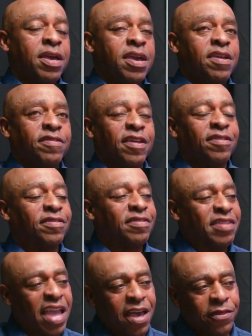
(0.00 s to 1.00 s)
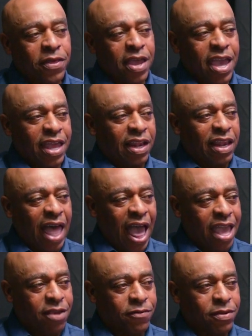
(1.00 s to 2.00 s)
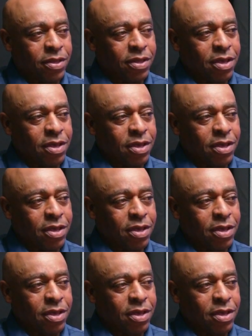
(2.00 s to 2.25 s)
he says, Death and life